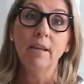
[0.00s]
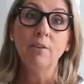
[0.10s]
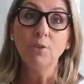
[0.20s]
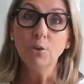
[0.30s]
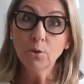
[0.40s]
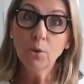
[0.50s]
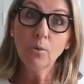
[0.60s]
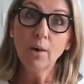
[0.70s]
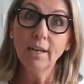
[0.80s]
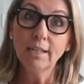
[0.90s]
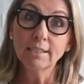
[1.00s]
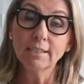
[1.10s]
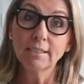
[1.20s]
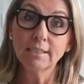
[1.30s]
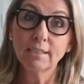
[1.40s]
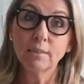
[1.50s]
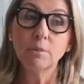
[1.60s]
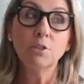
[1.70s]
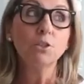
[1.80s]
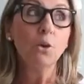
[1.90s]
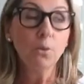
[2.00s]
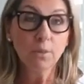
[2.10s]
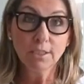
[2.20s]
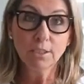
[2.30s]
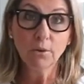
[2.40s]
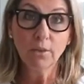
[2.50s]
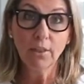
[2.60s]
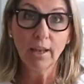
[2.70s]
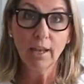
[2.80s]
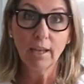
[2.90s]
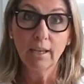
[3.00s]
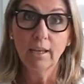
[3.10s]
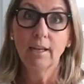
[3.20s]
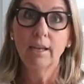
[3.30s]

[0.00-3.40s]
if you don't want it, but you don't know what to do with it,